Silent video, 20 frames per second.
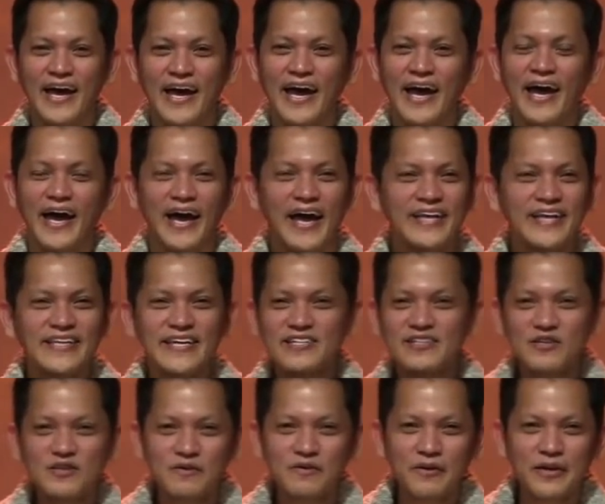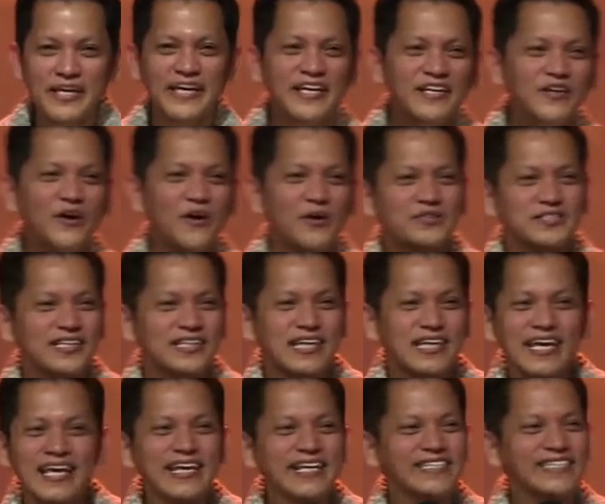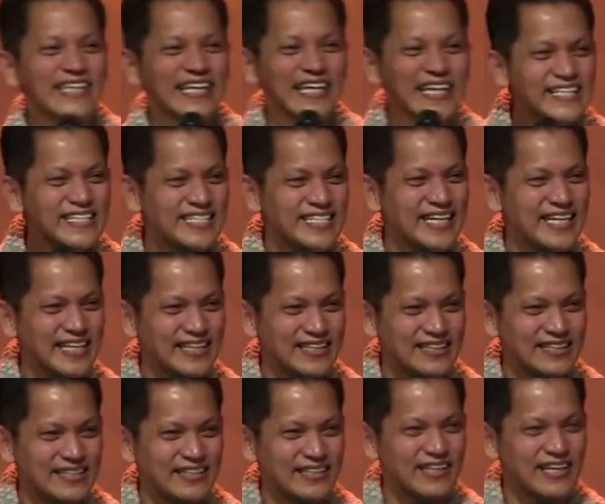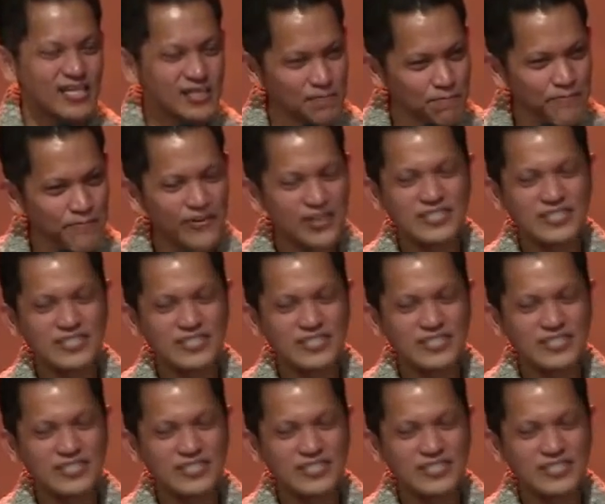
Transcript: And then, you know, he knows that he is innocent. His friends are